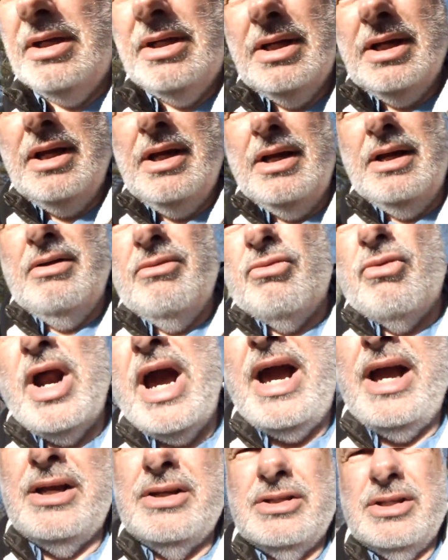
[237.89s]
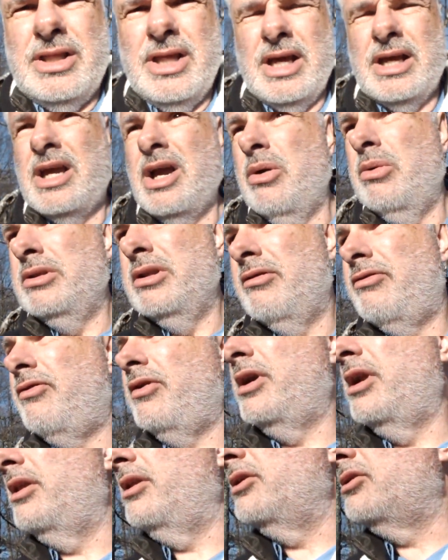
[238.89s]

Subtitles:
racks that go in the front of the